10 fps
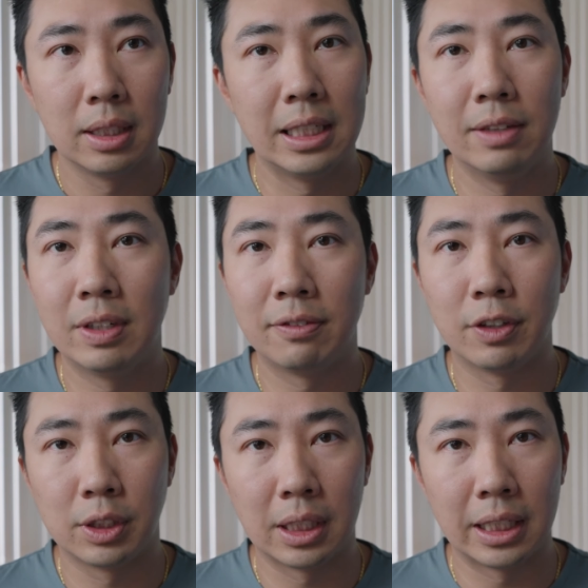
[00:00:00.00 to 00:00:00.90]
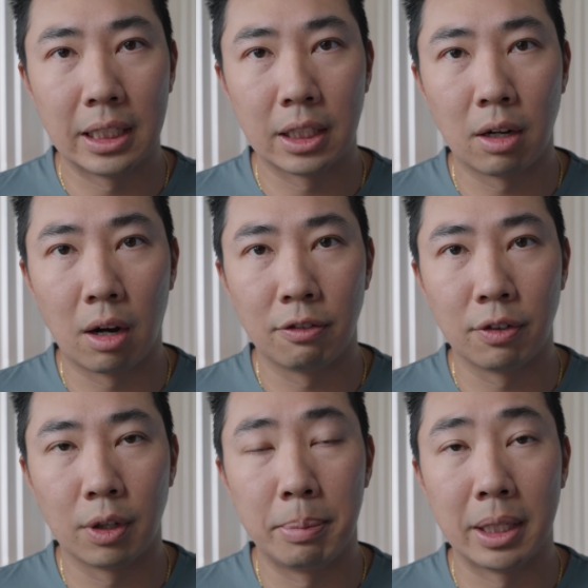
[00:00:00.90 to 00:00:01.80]
even if you're sitting in the car
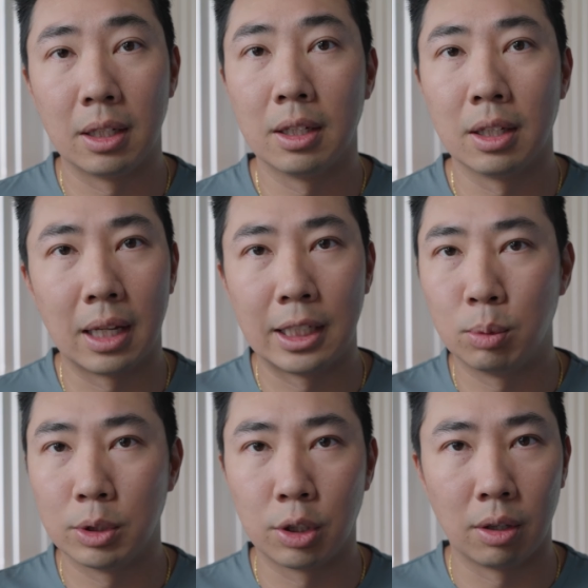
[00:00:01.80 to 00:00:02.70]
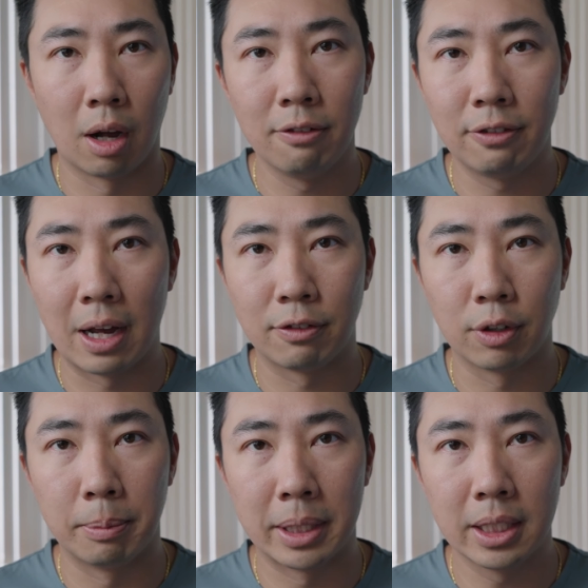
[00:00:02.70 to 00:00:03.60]
for a bit, the lights will turn off
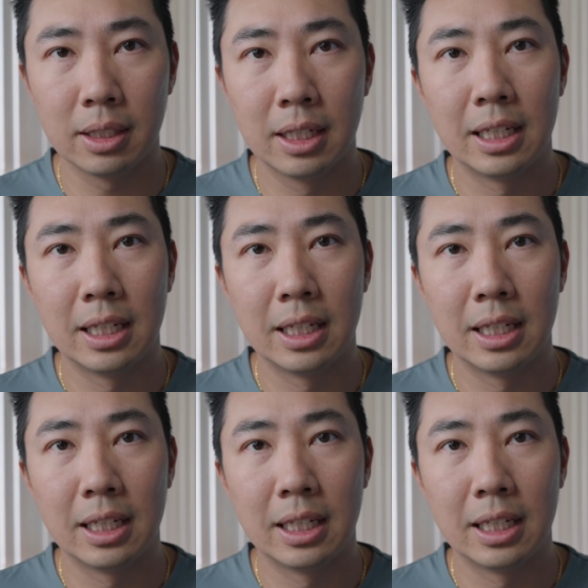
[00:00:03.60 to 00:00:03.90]
after a minute.